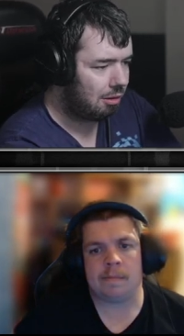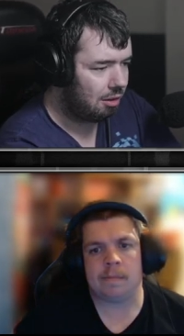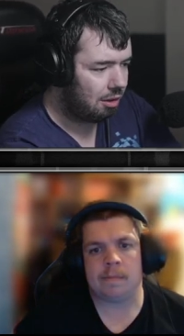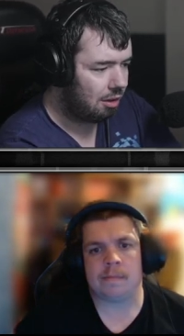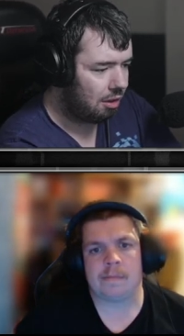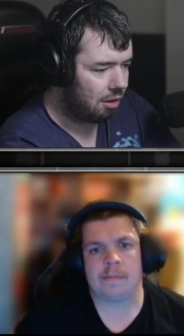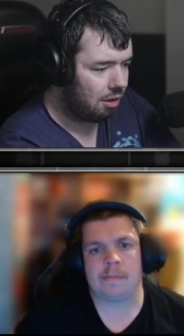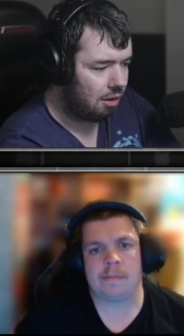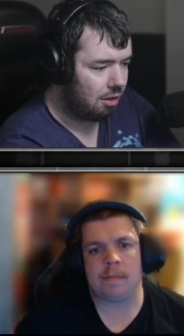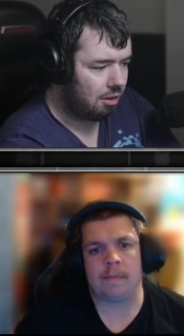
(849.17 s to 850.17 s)

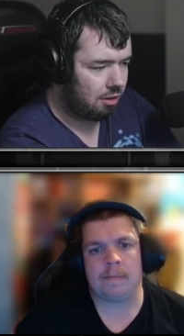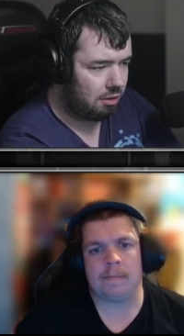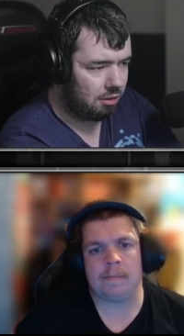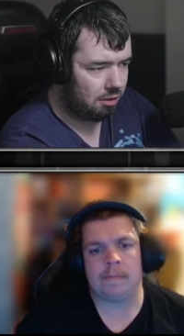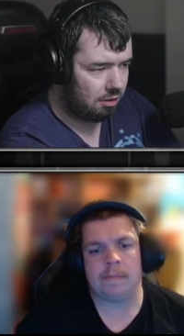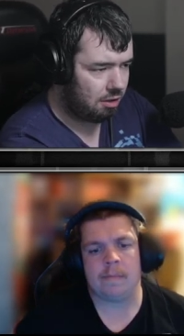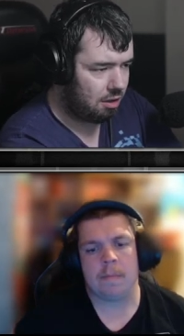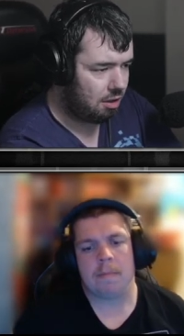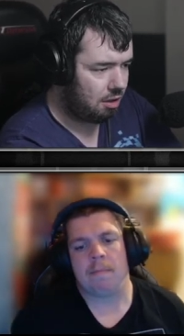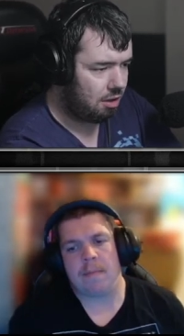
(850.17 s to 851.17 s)

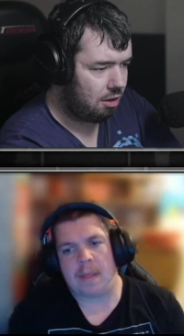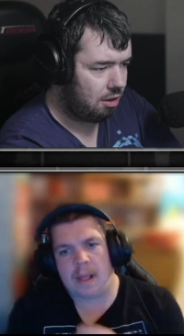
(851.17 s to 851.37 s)
(silence)